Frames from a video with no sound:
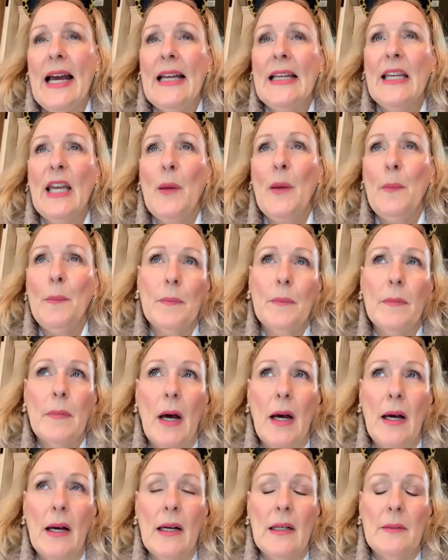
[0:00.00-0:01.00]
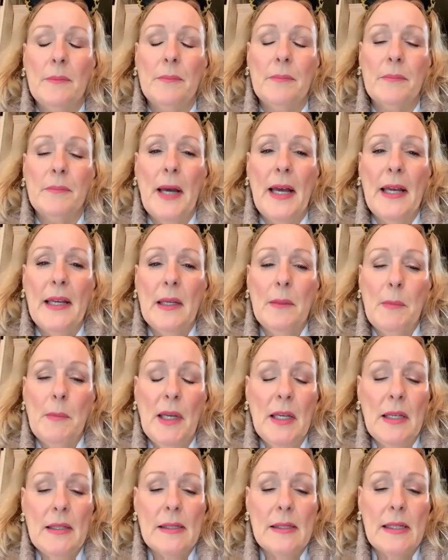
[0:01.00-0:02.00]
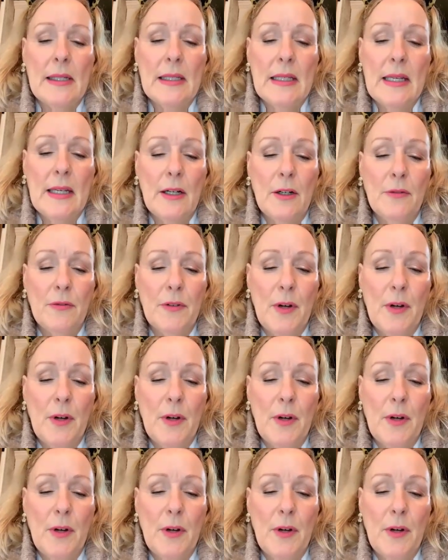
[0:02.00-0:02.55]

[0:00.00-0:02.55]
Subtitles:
I kept buying my skincare